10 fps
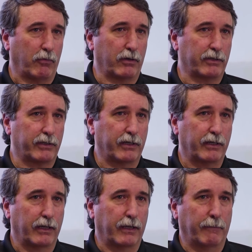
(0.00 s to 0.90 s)
works,
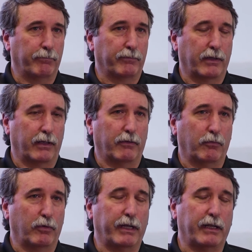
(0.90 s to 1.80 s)

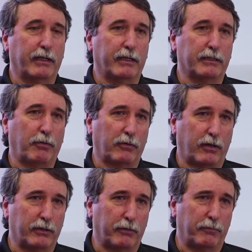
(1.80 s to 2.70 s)
when it is
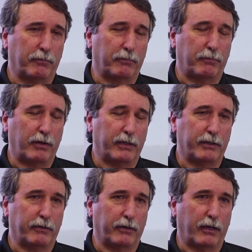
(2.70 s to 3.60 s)
called upon
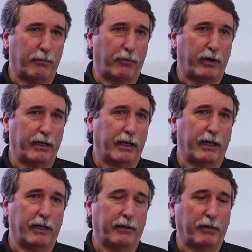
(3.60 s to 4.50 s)
to operate,
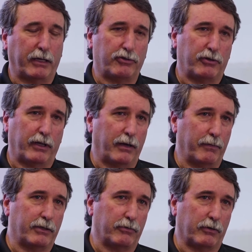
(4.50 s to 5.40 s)
and making sure that it
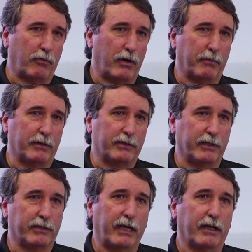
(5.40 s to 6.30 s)
meets the requirements in
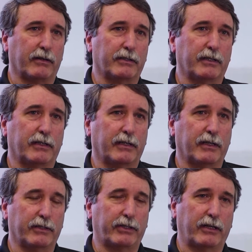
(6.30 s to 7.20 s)
the standards.
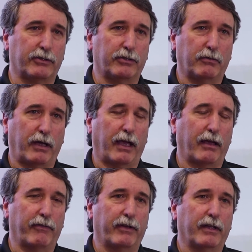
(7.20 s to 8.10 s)
The standards do
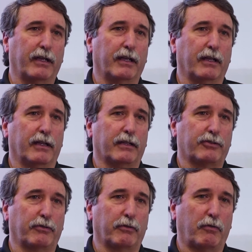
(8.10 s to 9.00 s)
have
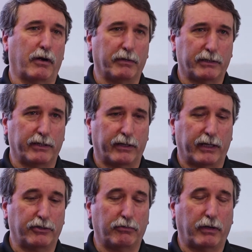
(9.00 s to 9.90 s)
certain requirements in there
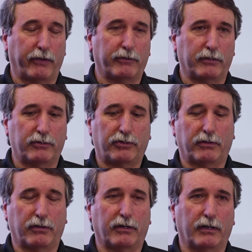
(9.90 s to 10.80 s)
that you have to
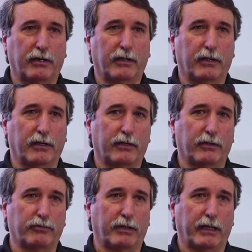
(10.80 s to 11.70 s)
ensure
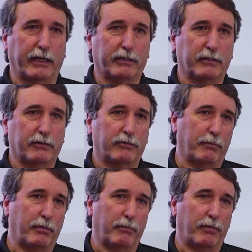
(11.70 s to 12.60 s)
those relays
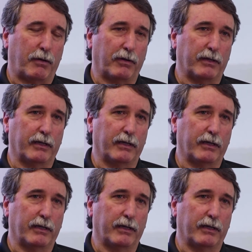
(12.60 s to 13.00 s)
trip properly.